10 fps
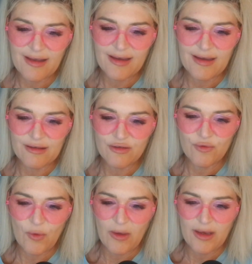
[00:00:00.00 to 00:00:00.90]
against
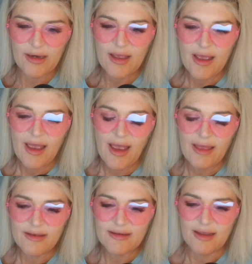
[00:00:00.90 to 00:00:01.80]
Voin
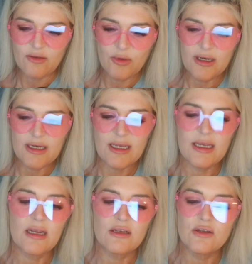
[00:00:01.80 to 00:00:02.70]
and the desperate
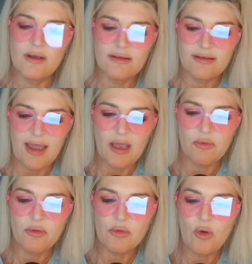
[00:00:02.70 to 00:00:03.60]
need to escape
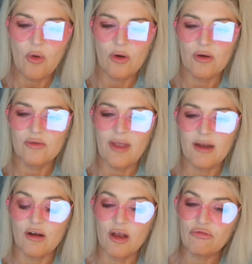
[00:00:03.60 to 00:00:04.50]
from the horrors that
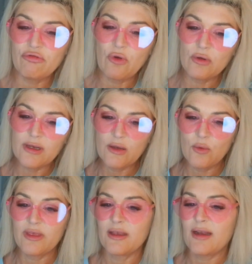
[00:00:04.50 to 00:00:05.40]
are unfolding
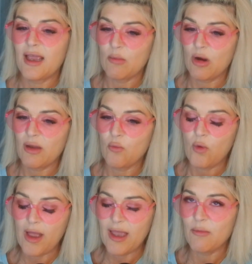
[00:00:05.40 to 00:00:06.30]
within
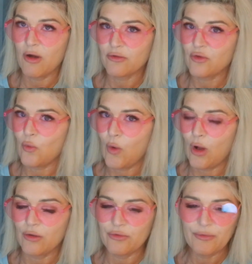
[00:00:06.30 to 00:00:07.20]
Amar's
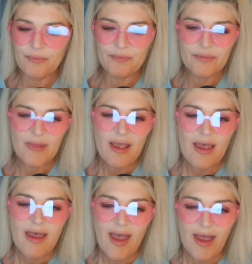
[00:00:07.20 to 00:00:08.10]
walls.
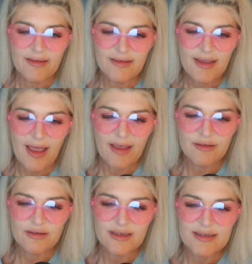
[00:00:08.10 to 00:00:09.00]
As the
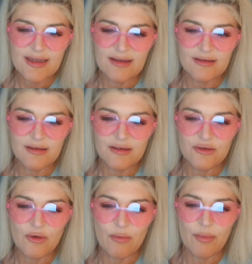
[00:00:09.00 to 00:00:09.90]
castle descends
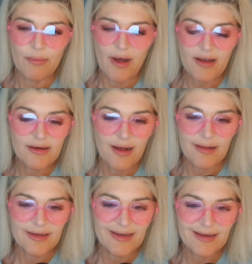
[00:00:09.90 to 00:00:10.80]
into a
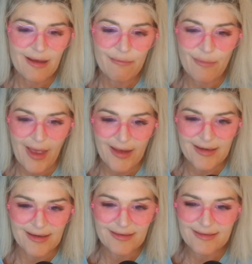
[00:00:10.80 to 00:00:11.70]
bacchanalian
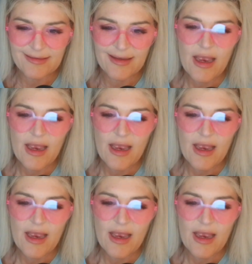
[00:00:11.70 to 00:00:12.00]
madness,